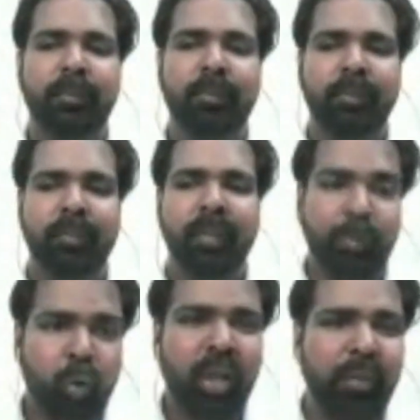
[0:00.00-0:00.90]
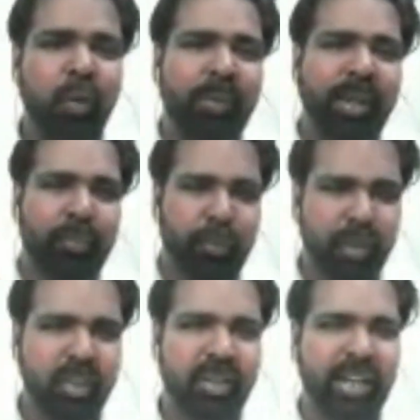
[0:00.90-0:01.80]
i won't i won't make further
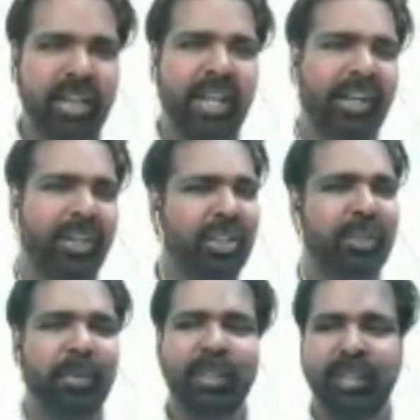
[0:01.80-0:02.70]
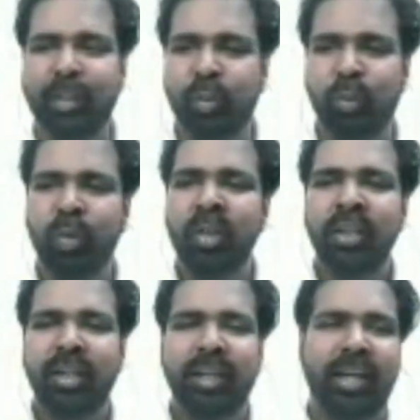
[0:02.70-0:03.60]
dig digressions because i know
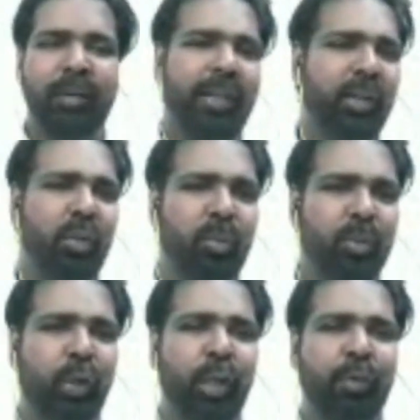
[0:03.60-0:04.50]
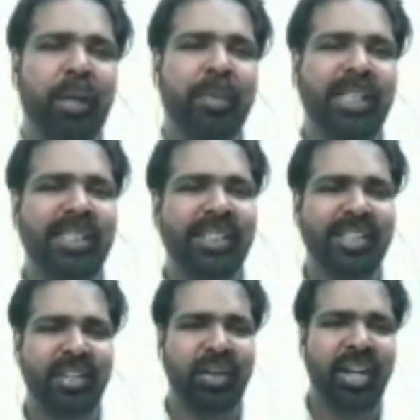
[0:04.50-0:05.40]
I've taken almost 45 minutes in this
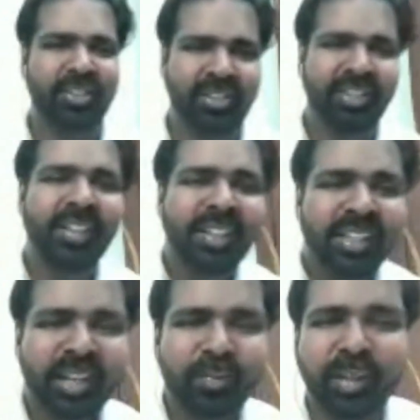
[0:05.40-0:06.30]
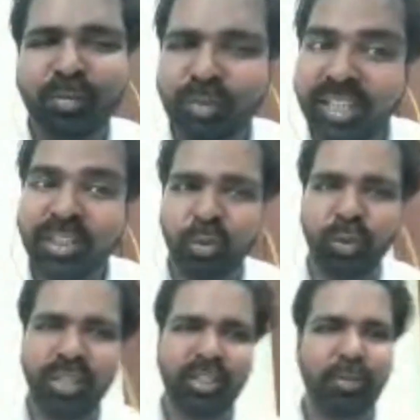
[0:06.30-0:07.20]
introduction, and we have three
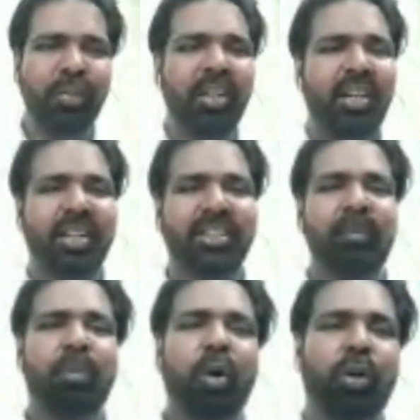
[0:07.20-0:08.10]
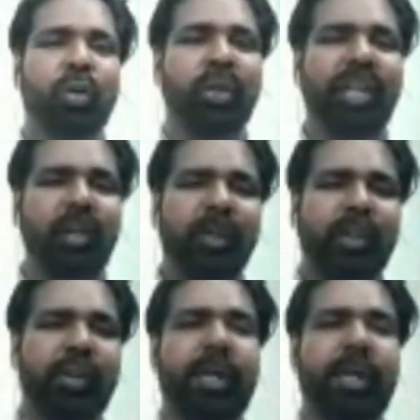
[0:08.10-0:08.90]
stories of Ruskin Bond to deal with today.